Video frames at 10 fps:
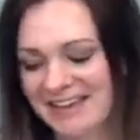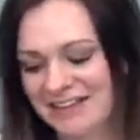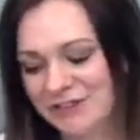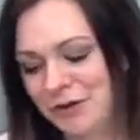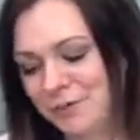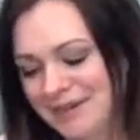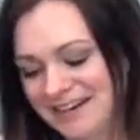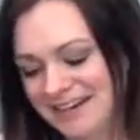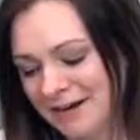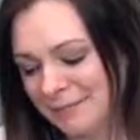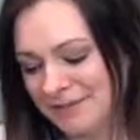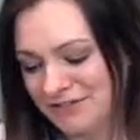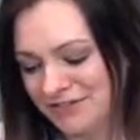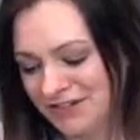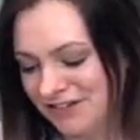and then you open it up
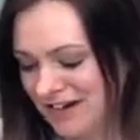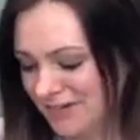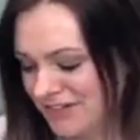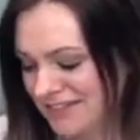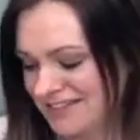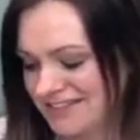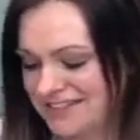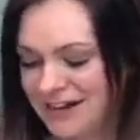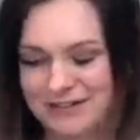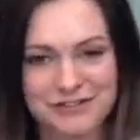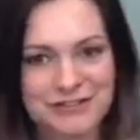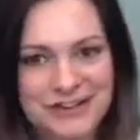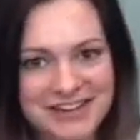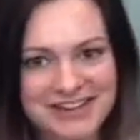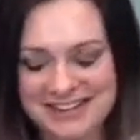and you figure out that it's this color
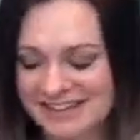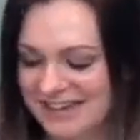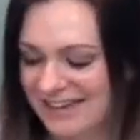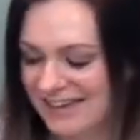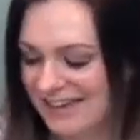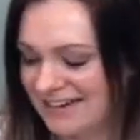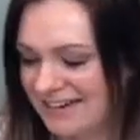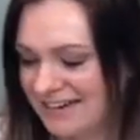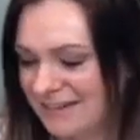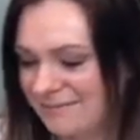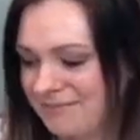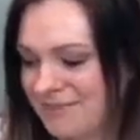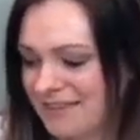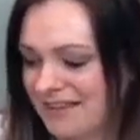nook and um,